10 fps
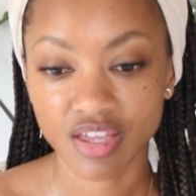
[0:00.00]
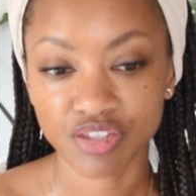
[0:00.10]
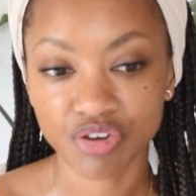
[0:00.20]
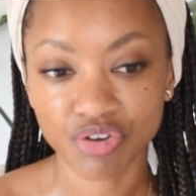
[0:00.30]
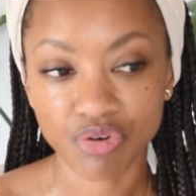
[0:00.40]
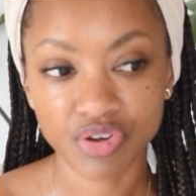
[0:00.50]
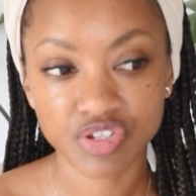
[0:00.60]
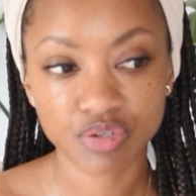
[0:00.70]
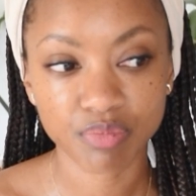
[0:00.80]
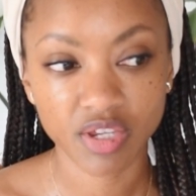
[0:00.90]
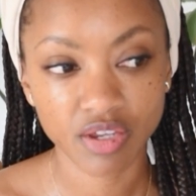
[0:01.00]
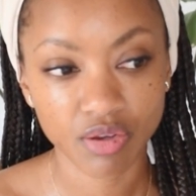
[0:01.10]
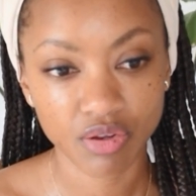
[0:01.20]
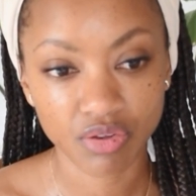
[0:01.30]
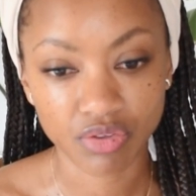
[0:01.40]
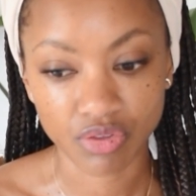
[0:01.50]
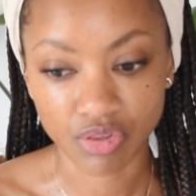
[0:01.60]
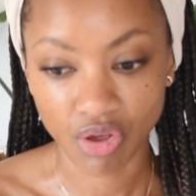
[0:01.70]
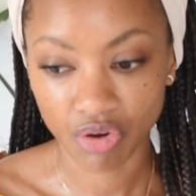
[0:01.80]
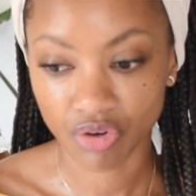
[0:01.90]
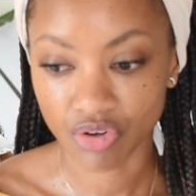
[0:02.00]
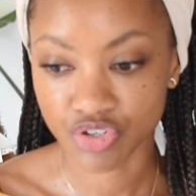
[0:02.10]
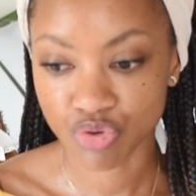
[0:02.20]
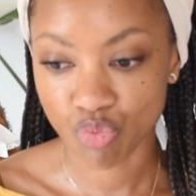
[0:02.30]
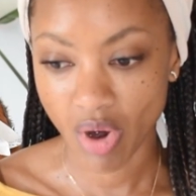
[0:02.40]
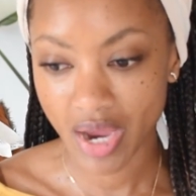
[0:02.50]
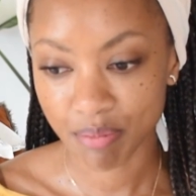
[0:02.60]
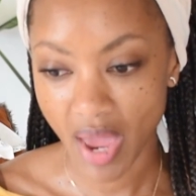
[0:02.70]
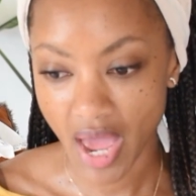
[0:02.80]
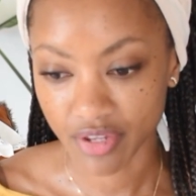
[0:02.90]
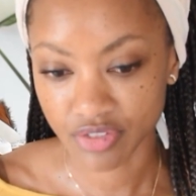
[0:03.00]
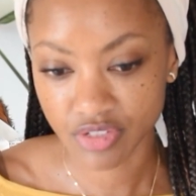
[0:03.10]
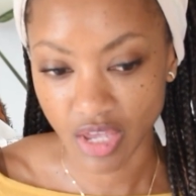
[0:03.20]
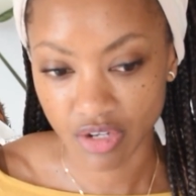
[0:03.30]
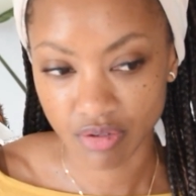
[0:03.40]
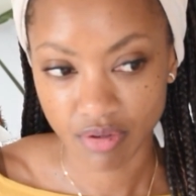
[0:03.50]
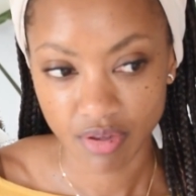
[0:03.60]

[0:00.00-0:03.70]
There are going to be large, wide paths that